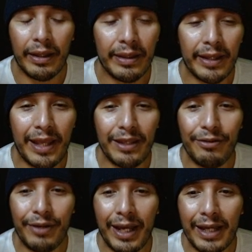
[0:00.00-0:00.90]
thank you
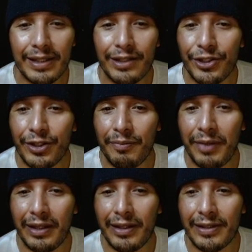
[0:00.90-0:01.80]
guys. I should have
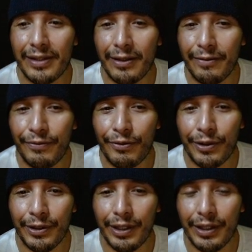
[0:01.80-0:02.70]
made this on the
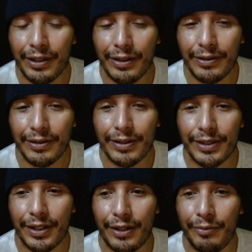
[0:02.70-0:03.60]
fourth.
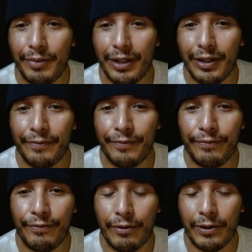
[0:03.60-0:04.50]
So may the
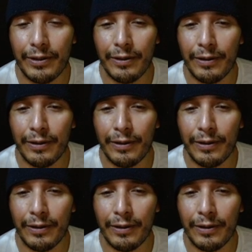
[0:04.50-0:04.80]
fourth.